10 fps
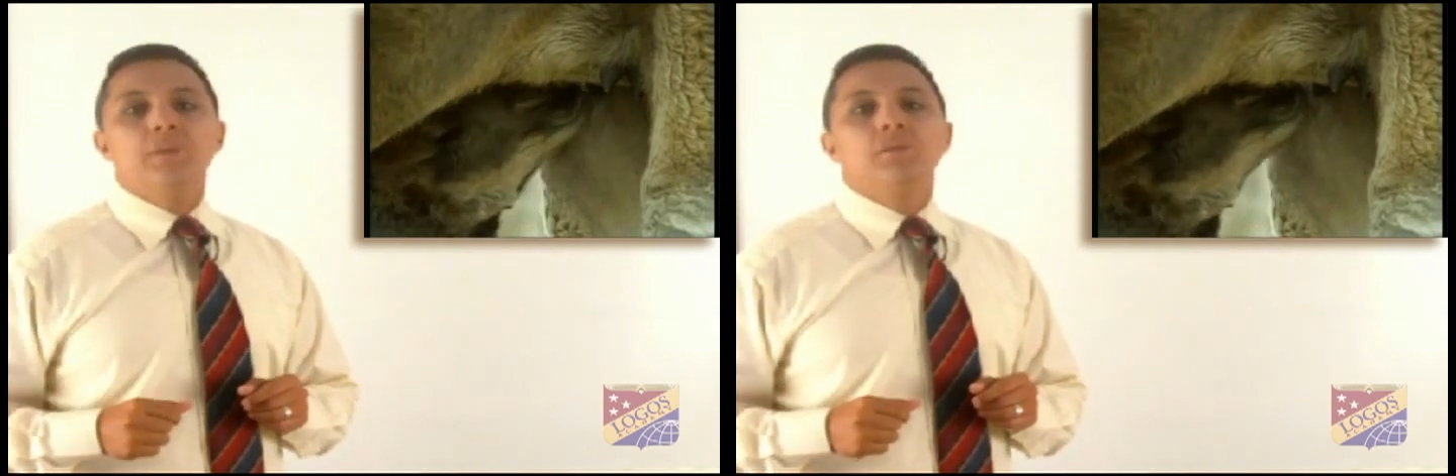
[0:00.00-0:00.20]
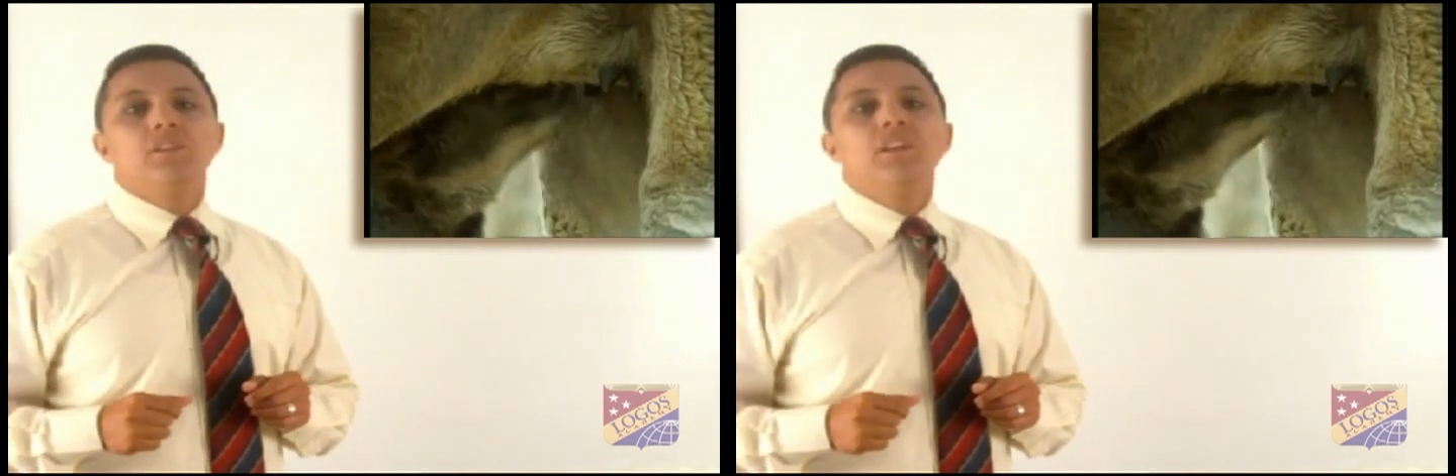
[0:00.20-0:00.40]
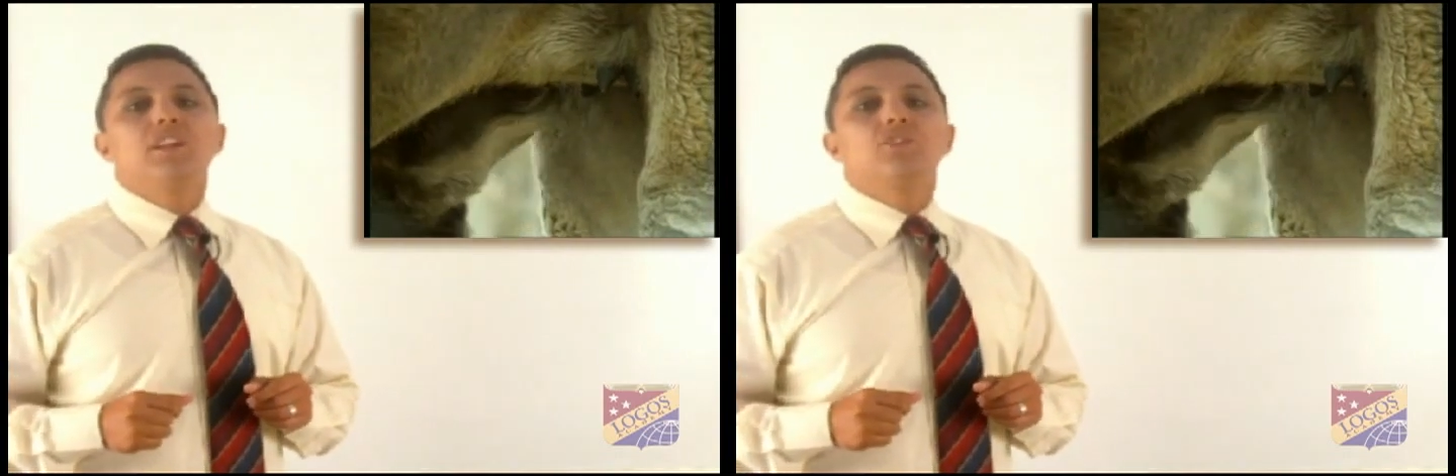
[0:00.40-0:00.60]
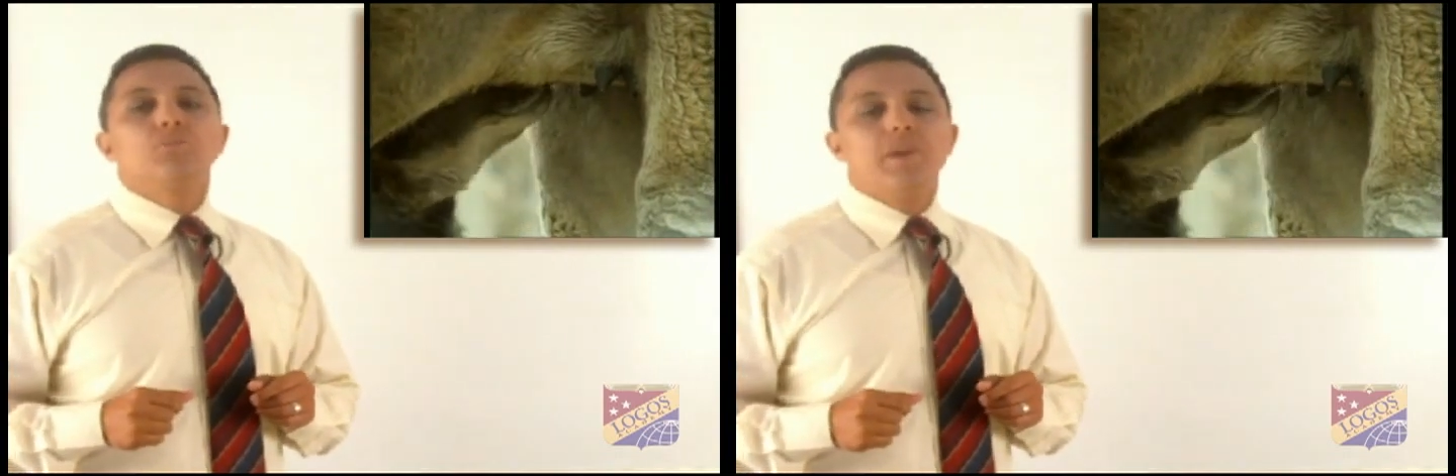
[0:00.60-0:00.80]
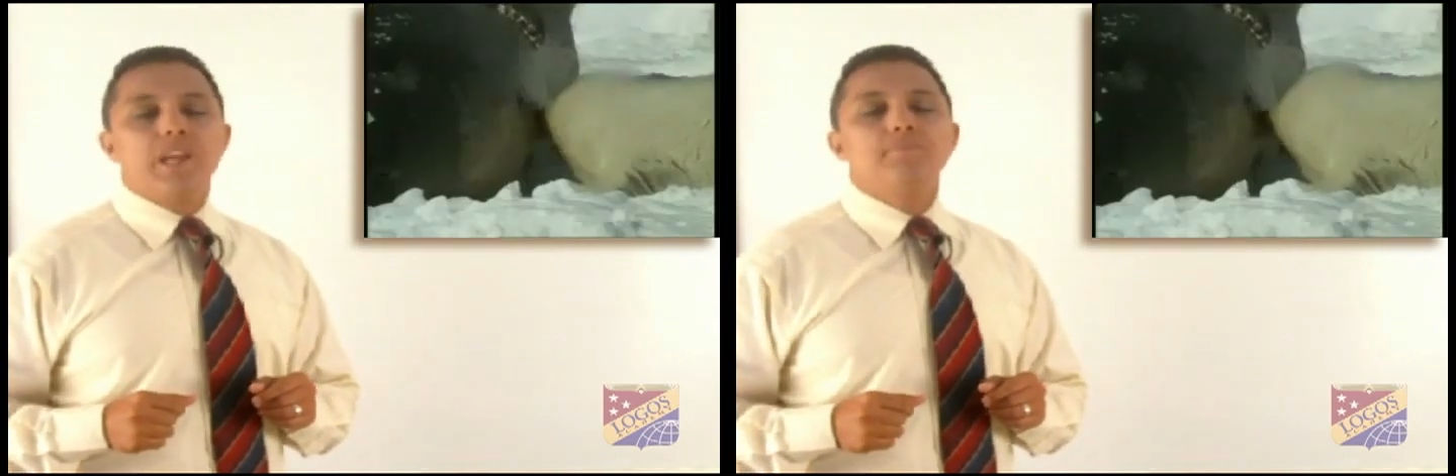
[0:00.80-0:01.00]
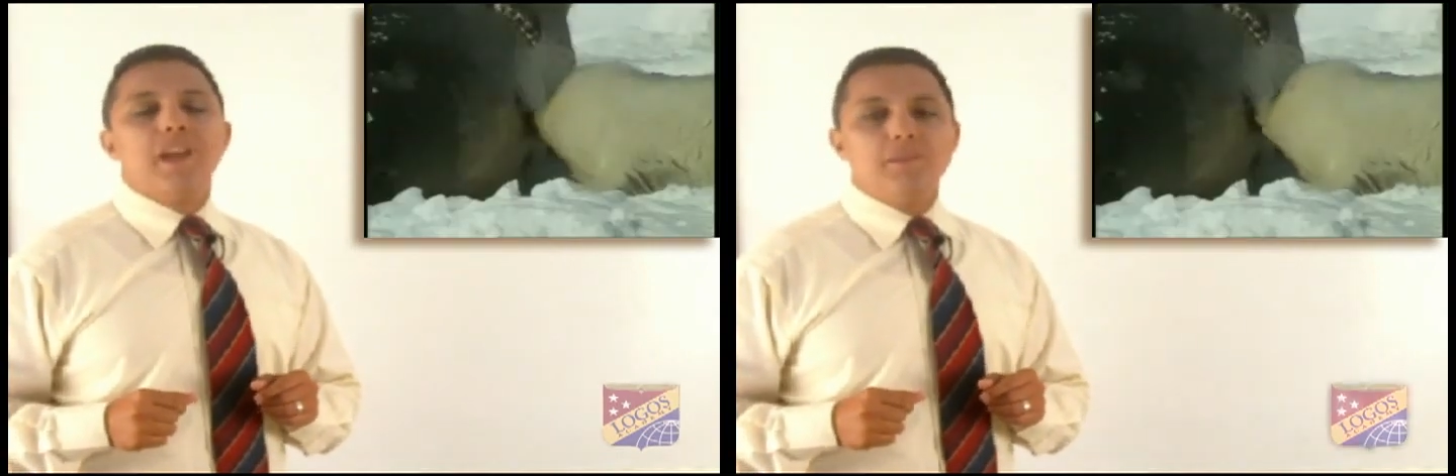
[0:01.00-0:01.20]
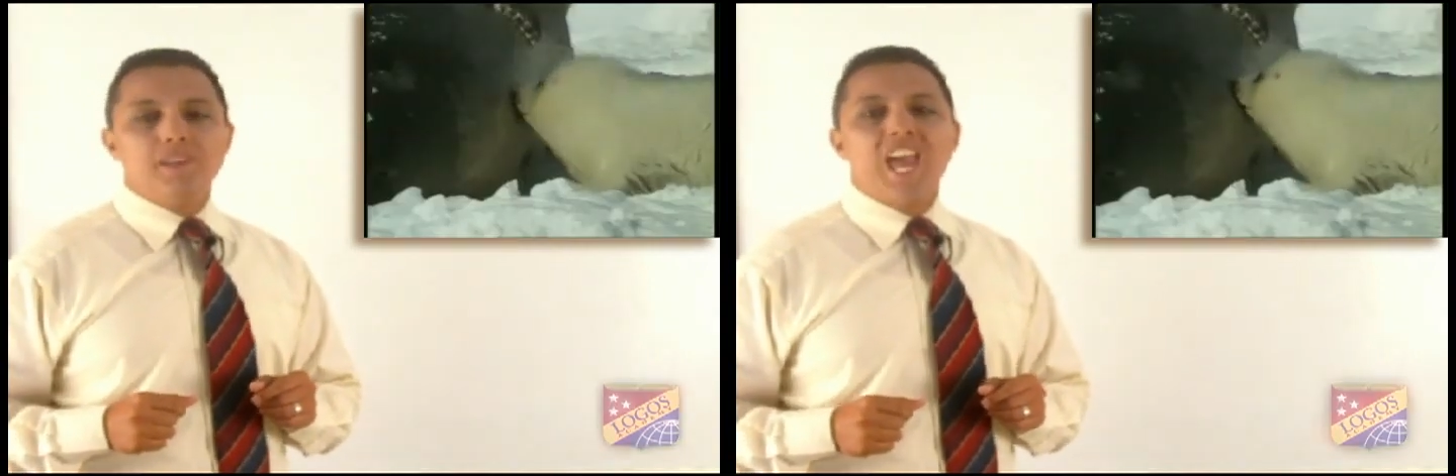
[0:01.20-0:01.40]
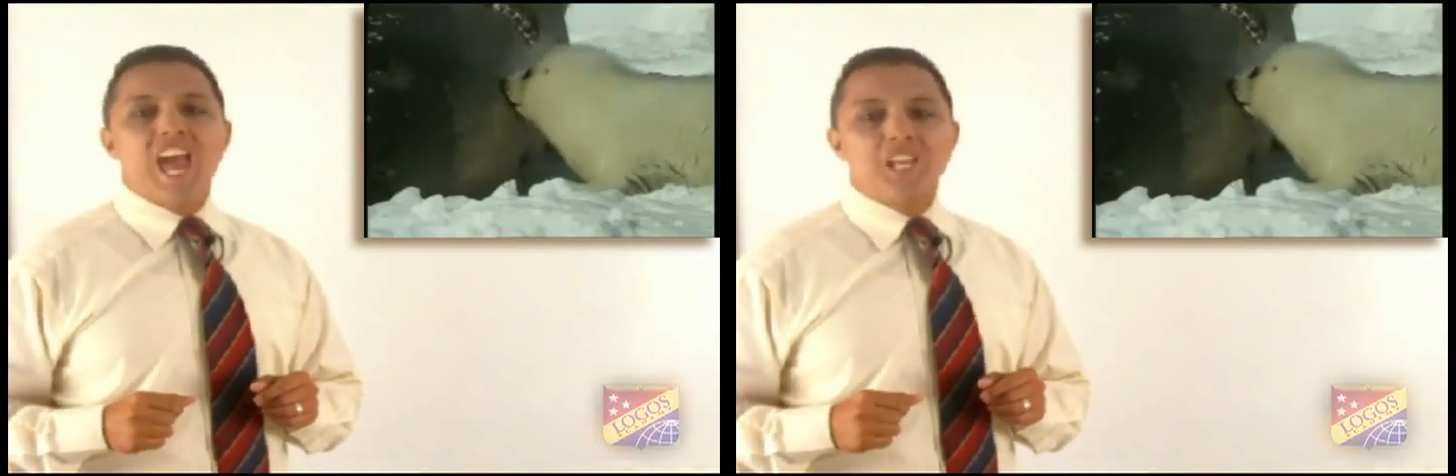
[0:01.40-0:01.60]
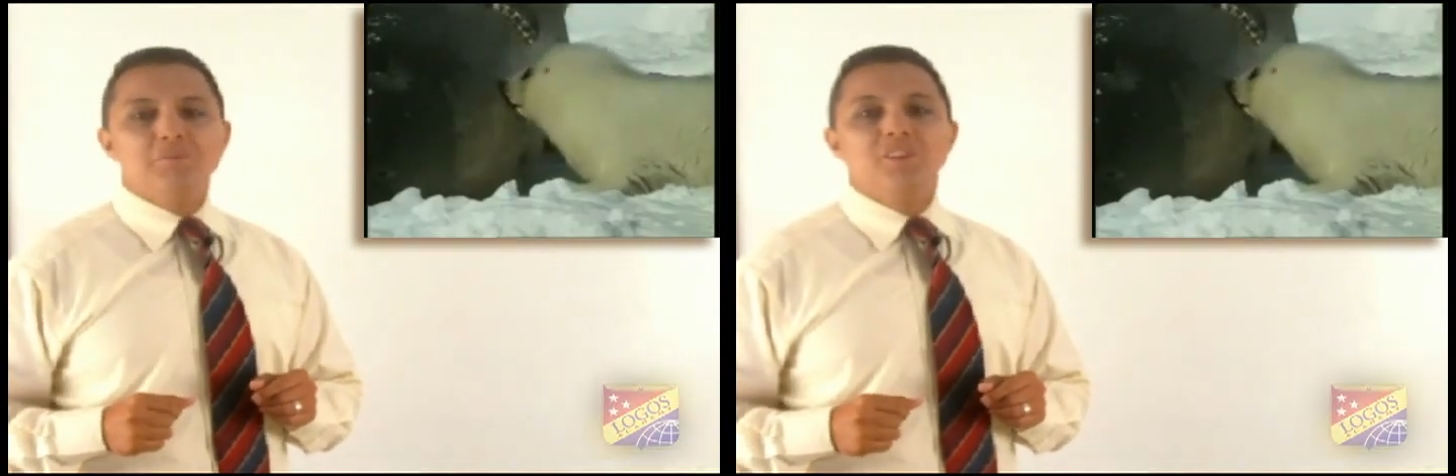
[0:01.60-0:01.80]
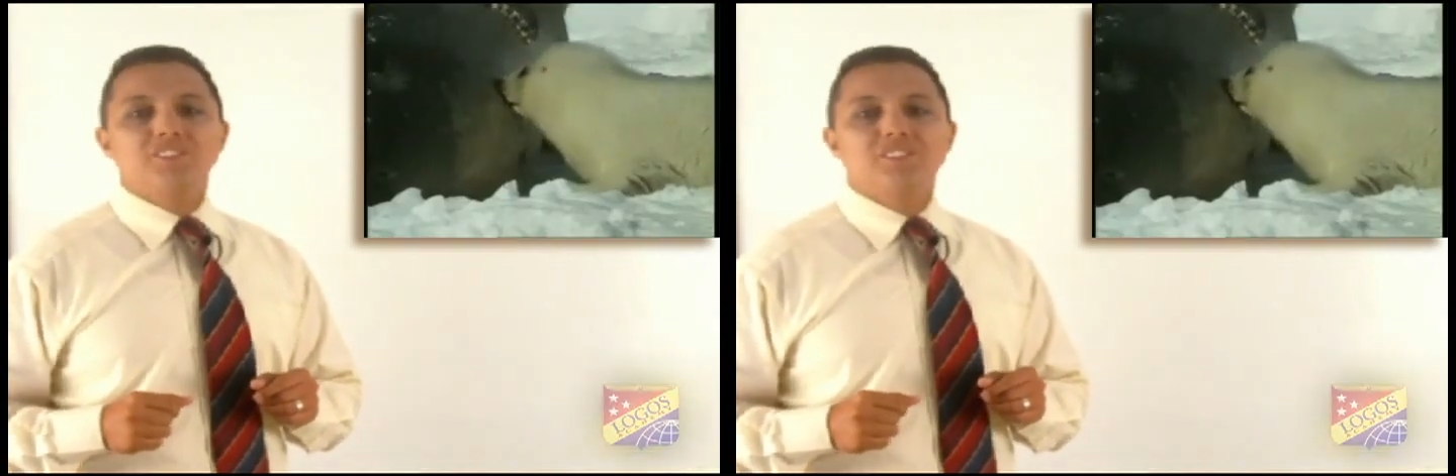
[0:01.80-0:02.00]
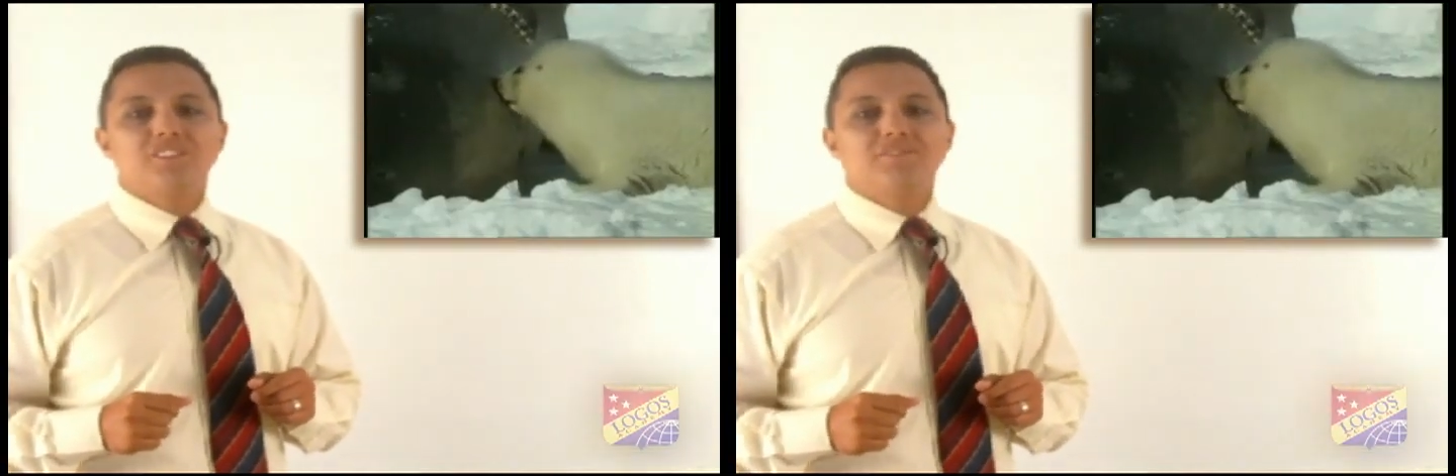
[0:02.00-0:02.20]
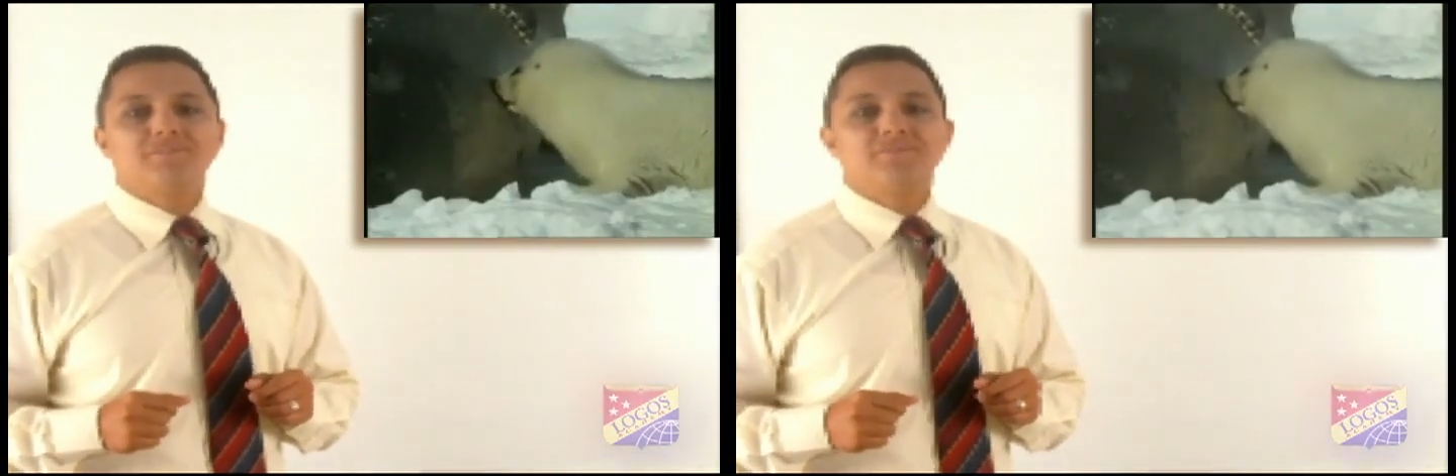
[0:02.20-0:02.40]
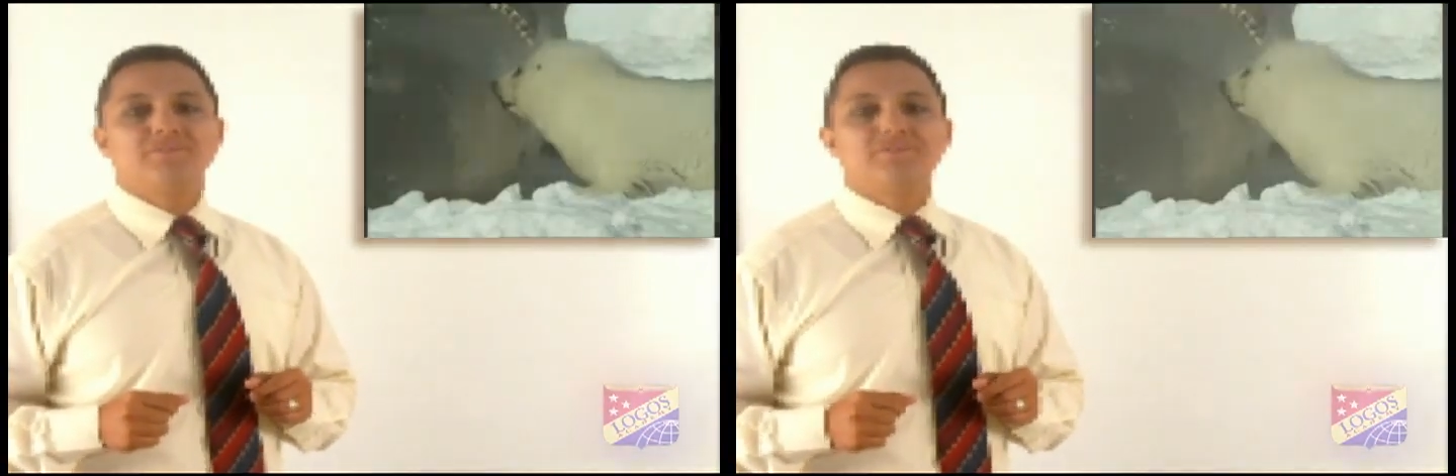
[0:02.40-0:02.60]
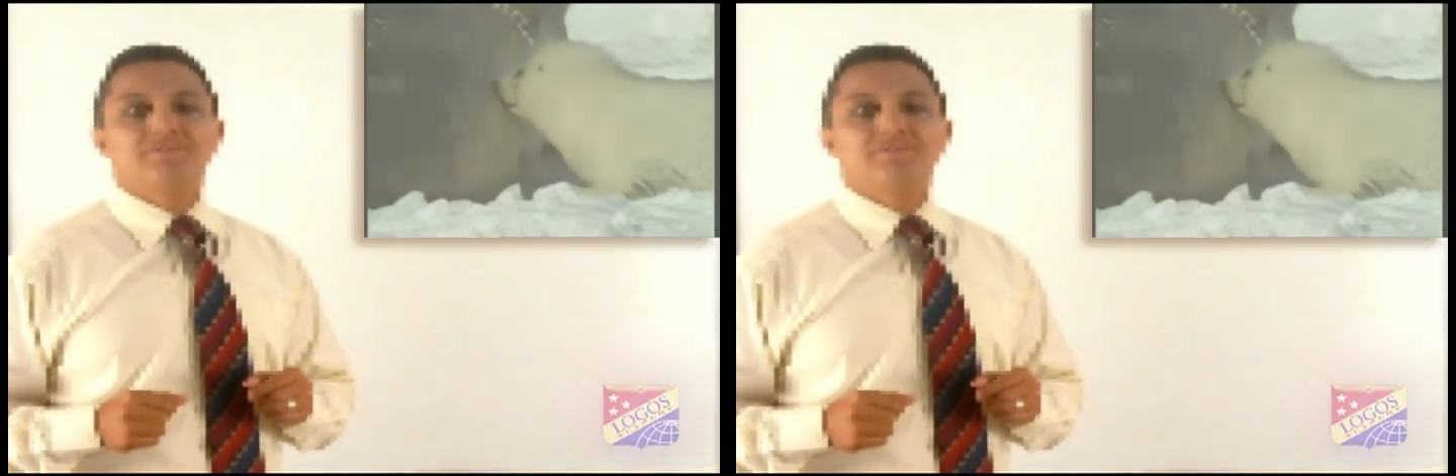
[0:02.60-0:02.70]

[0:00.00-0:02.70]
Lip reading: to be able to make baby animals.